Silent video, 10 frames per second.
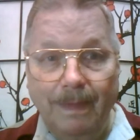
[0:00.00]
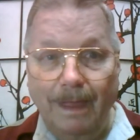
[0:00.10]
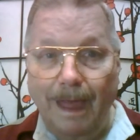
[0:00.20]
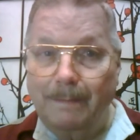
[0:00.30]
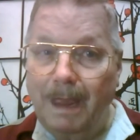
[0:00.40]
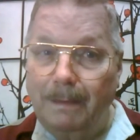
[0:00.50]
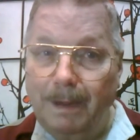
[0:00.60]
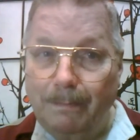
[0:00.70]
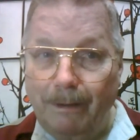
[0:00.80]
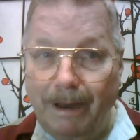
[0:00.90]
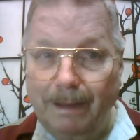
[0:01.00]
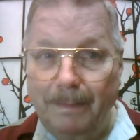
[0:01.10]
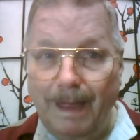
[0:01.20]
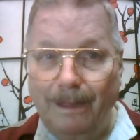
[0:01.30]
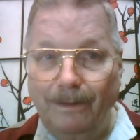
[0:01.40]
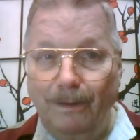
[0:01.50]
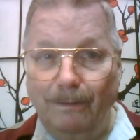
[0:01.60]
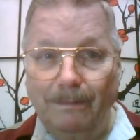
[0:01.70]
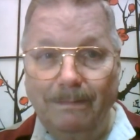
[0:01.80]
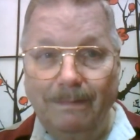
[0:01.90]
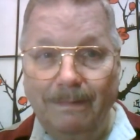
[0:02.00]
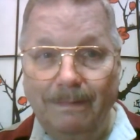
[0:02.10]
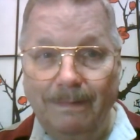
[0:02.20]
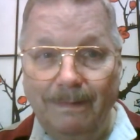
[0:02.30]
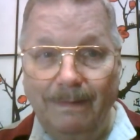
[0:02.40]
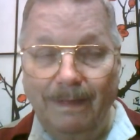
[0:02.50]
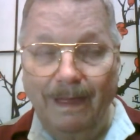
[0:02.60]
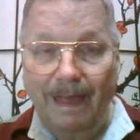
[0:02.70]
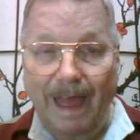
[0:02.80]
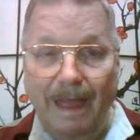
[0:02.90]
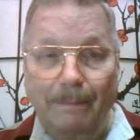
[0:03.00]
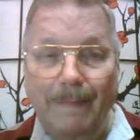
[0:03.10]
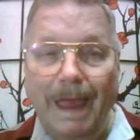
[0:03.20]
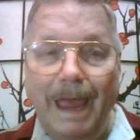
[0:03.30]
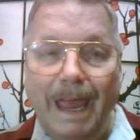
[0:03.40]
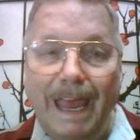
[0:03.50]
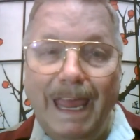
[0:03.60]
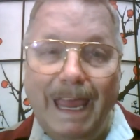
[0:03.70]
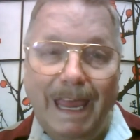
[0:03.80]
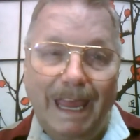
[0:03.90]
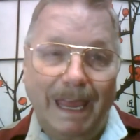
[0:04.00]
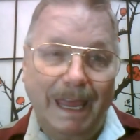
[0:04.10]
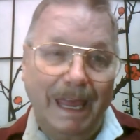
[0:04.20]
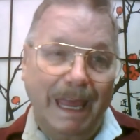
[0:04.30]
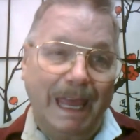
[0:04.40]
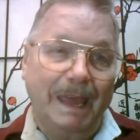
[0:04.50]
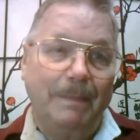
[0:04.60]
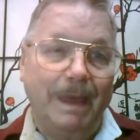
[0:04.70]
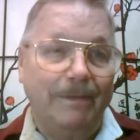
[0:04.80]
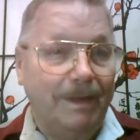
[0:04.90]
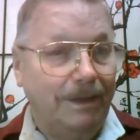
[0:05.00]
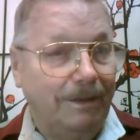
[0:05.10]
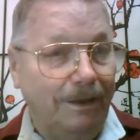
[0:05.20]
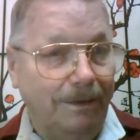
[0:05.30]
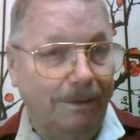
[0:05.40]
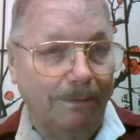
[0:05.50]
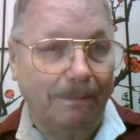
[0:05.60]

and maybe pray about you and maybe visit you.